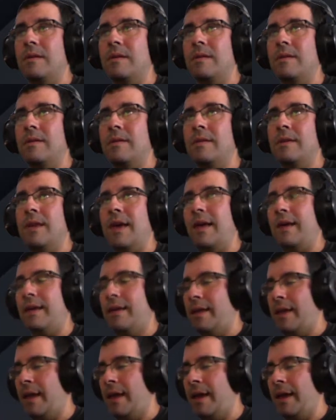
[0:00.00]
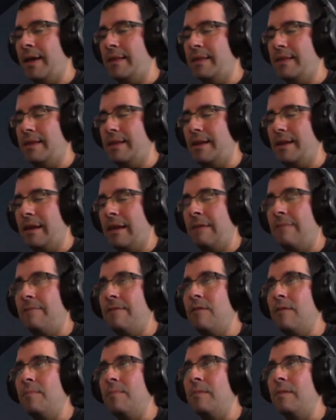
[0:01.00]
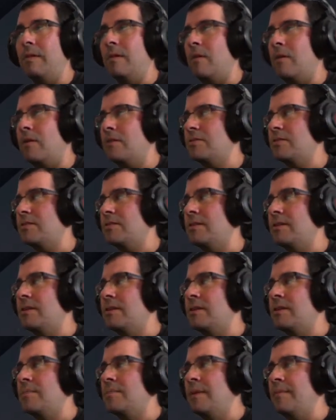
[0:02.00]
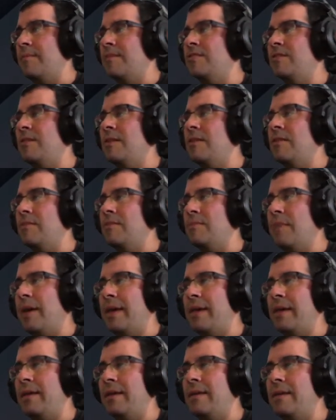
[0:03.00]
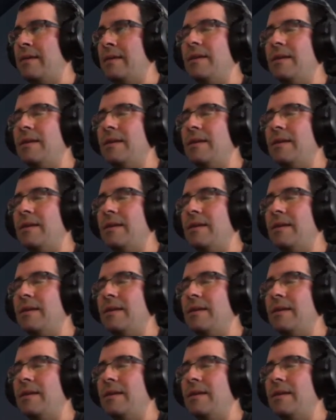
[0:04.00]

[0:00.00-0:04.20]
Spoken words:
yeah, I had a few rocks previously on my